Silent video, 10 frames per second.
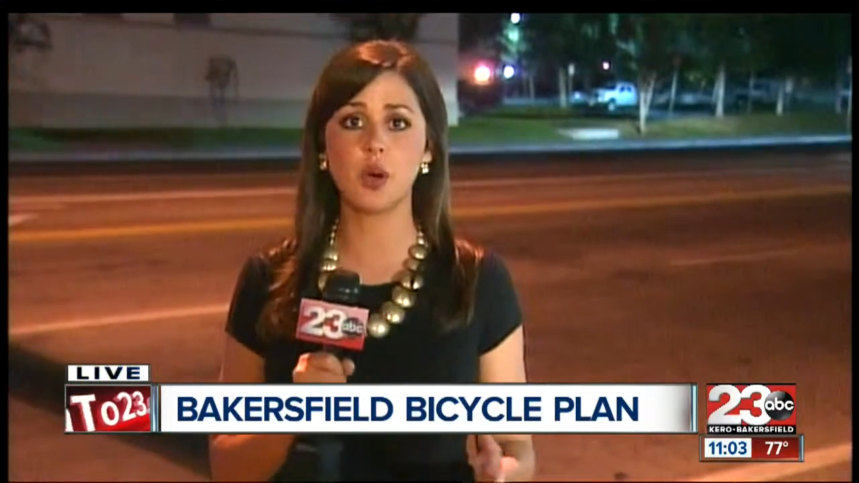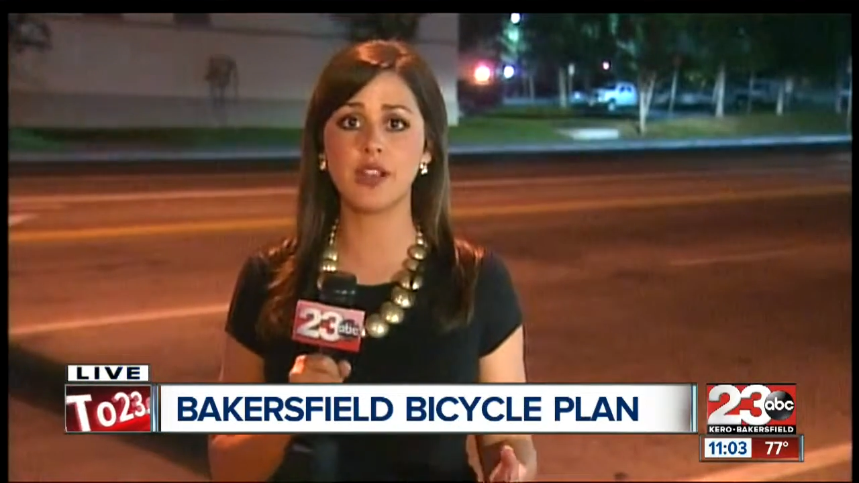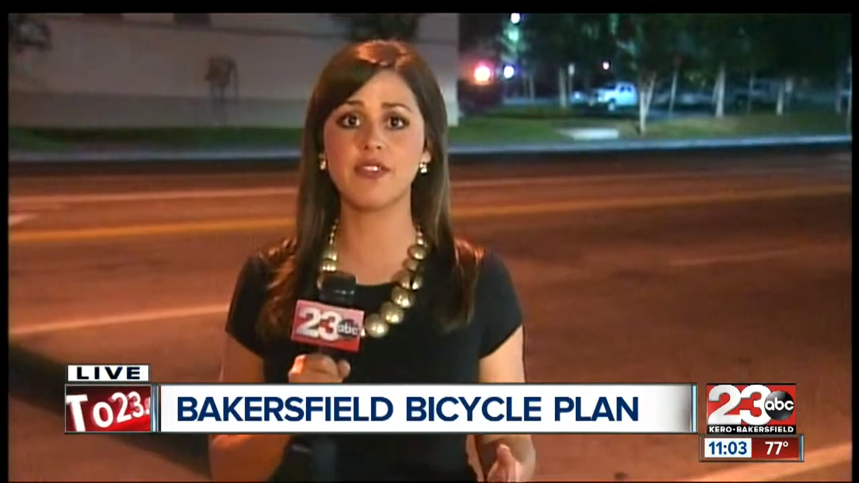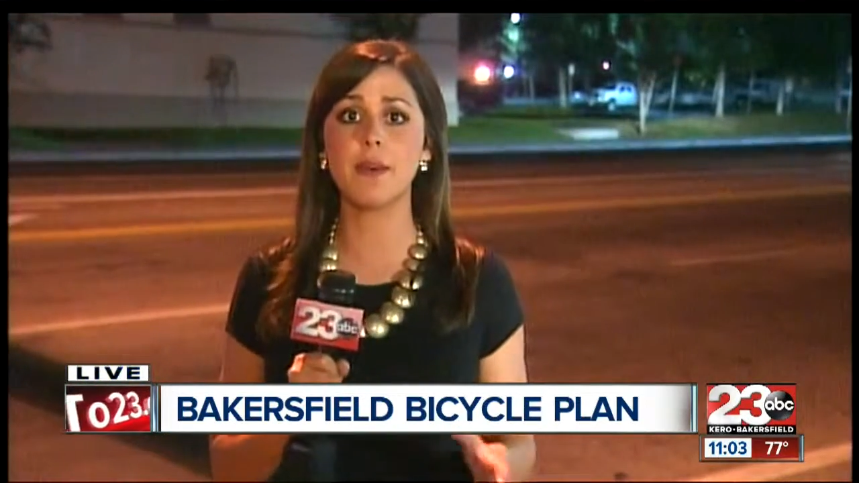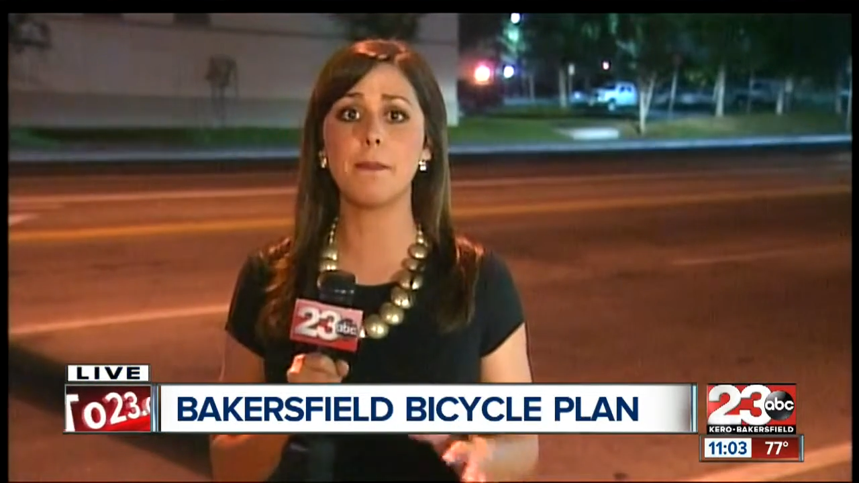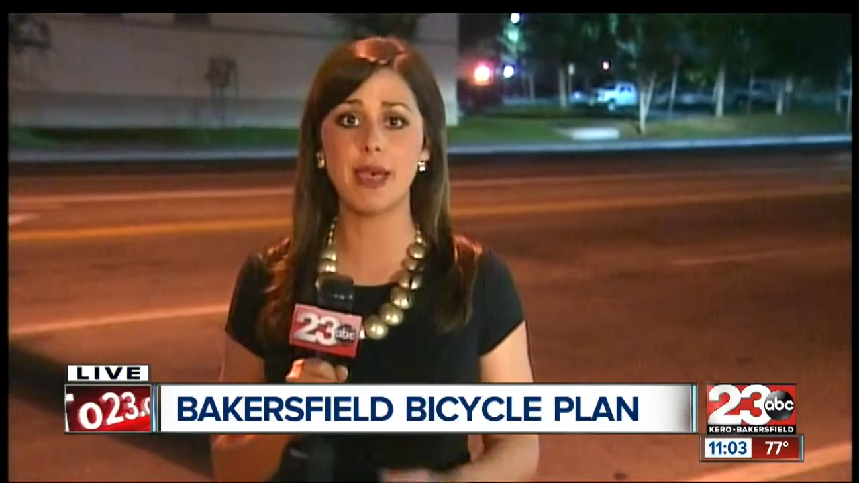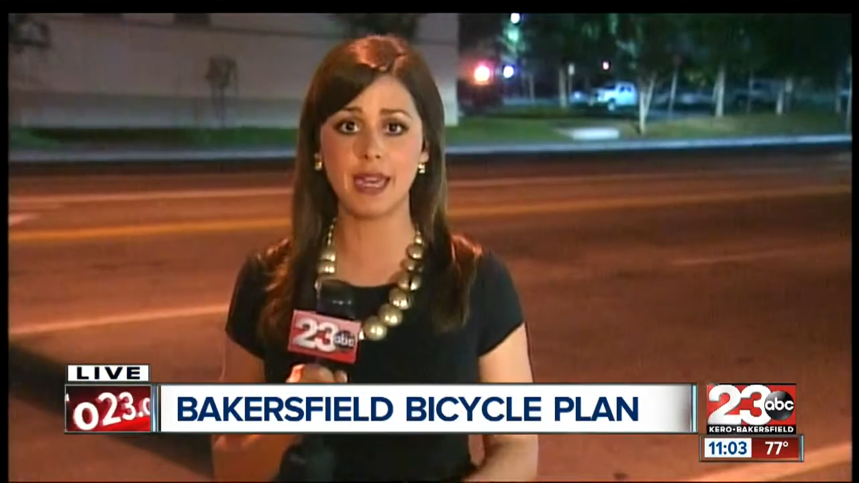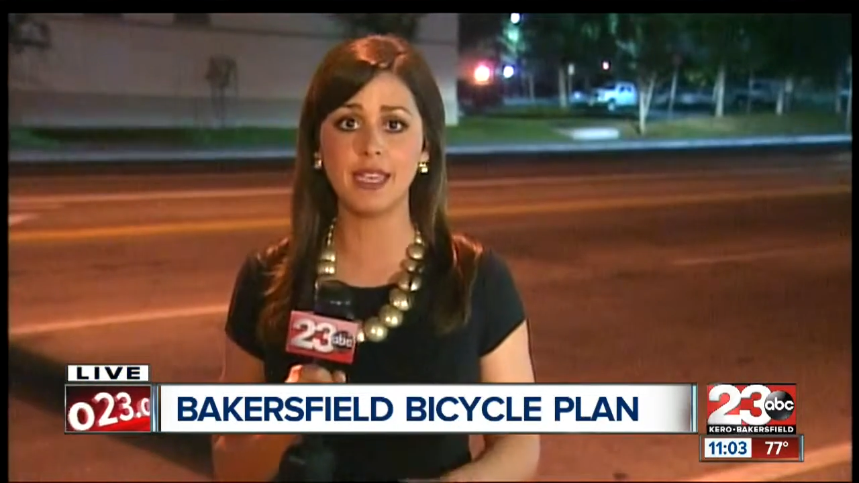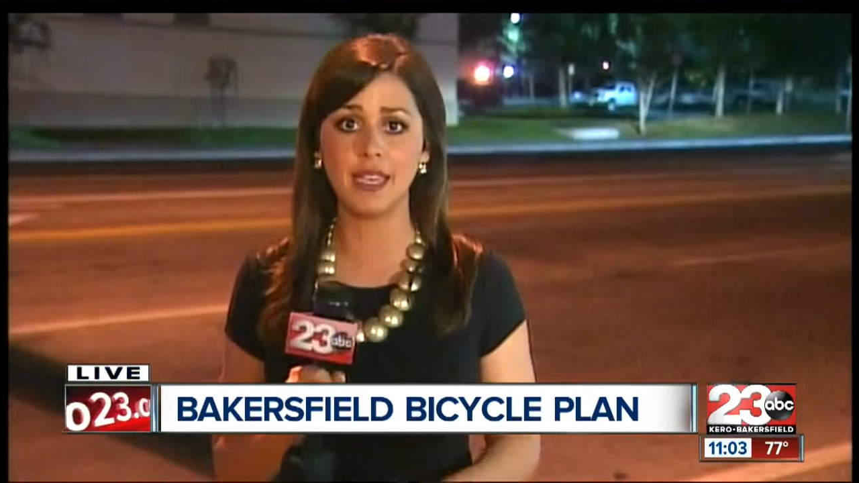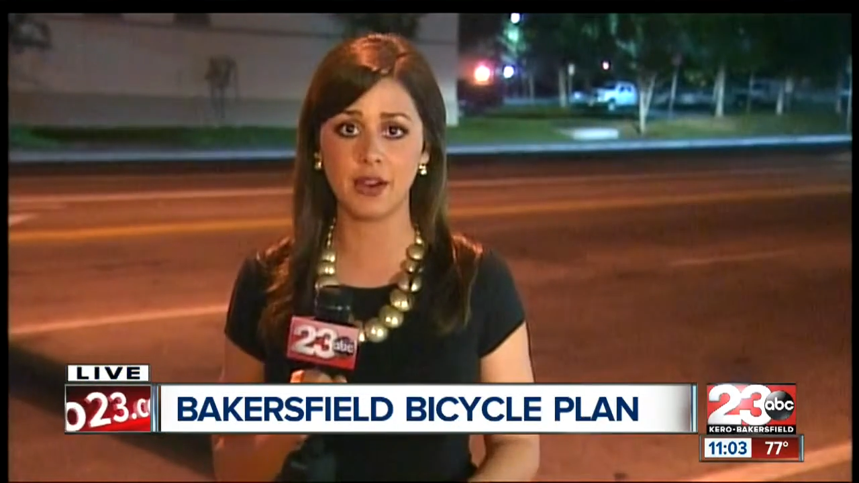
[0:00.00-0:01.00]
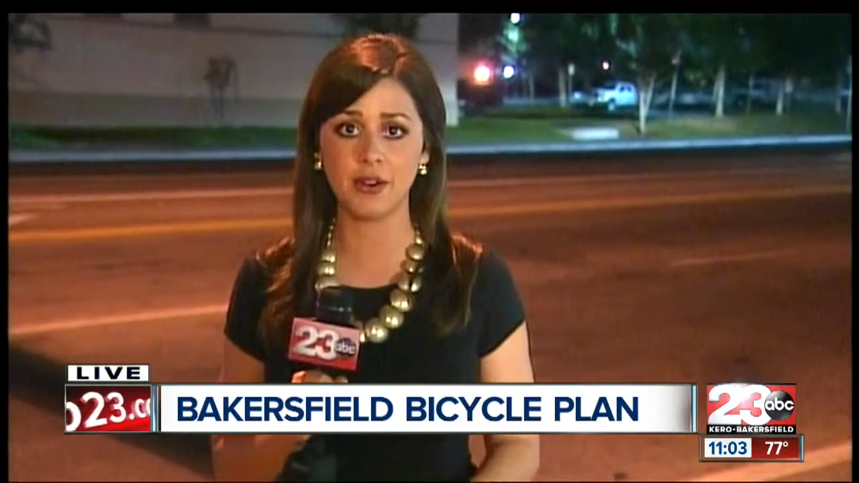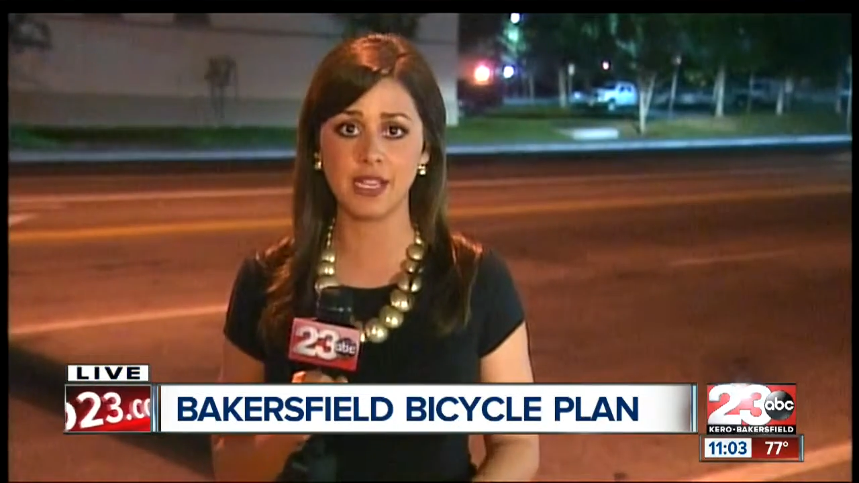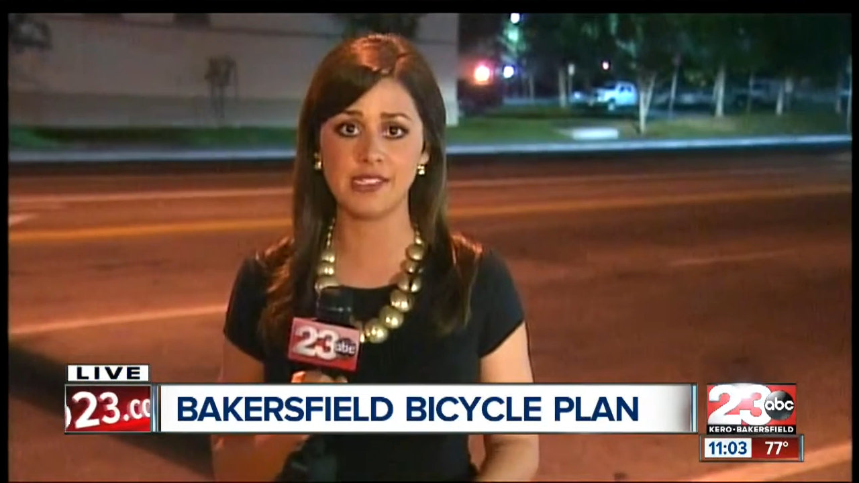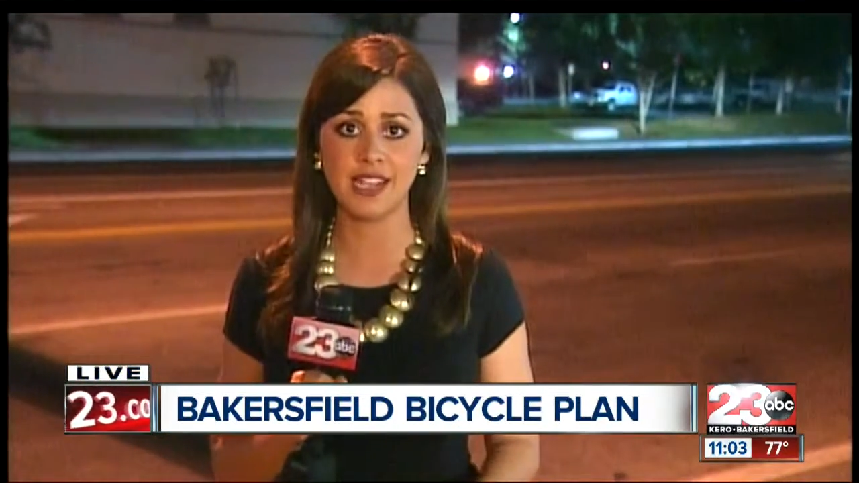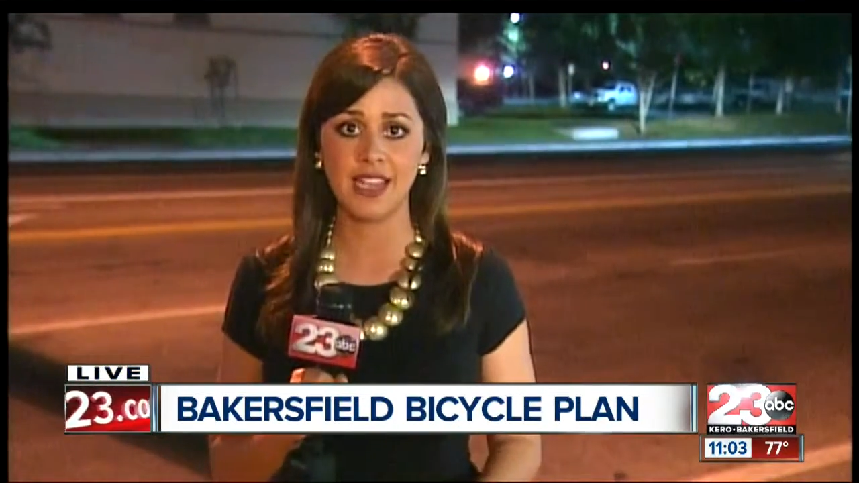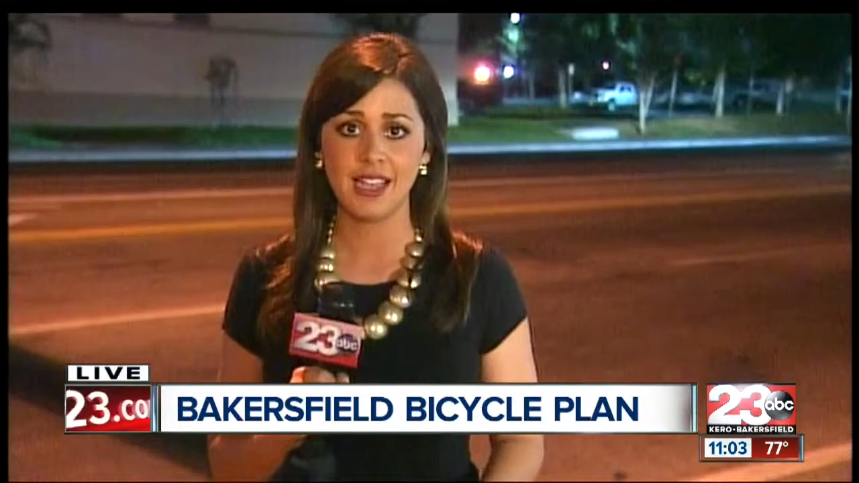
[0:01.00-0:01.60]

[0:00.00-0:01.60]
one of the many areas